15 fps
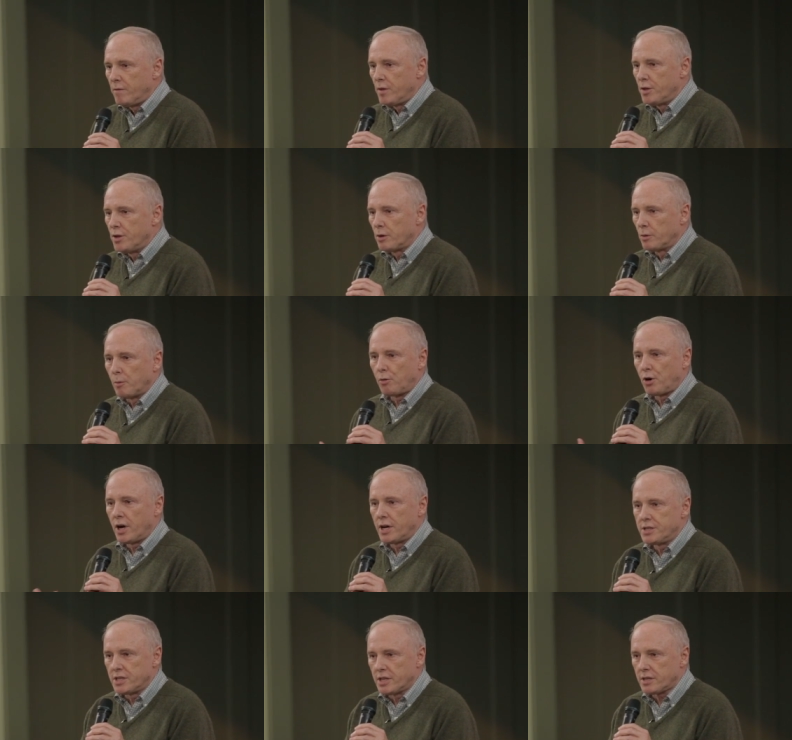there were
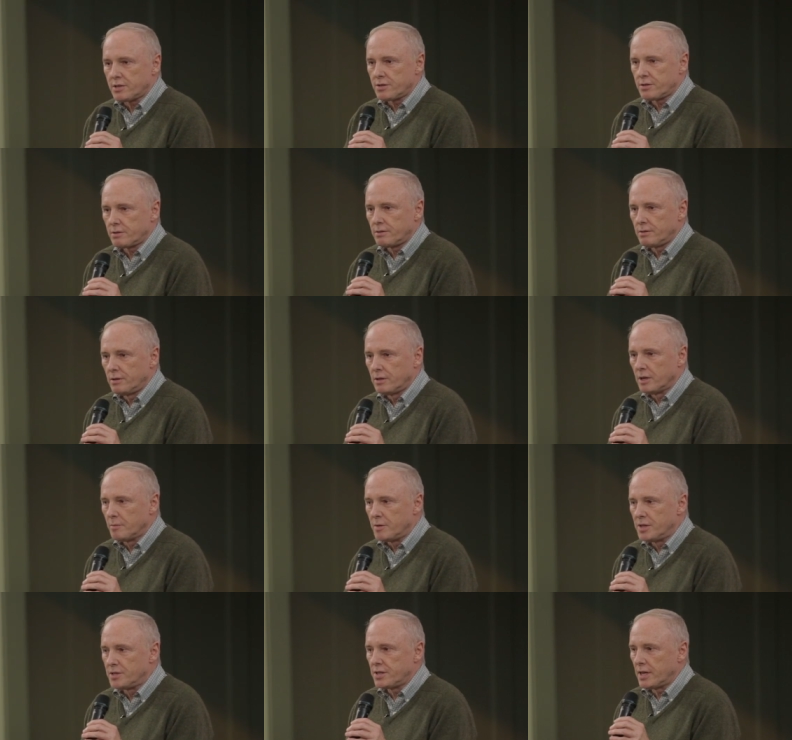projects. Um,
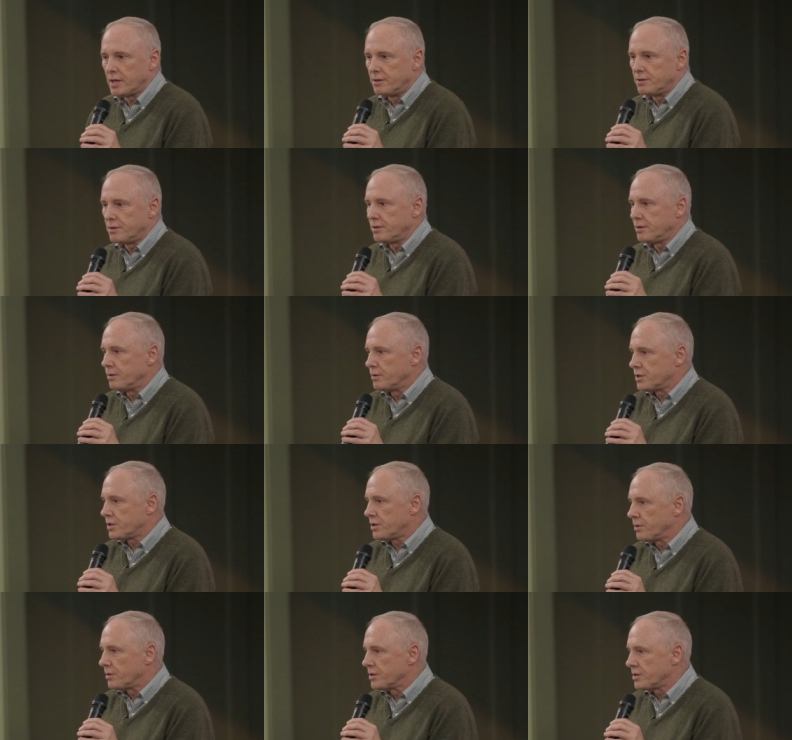he said to his
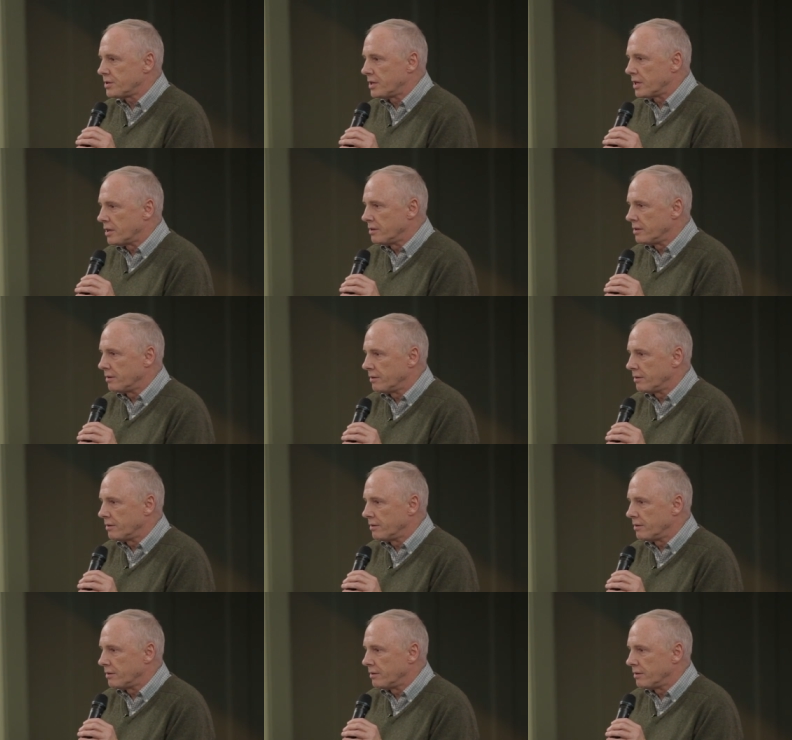students that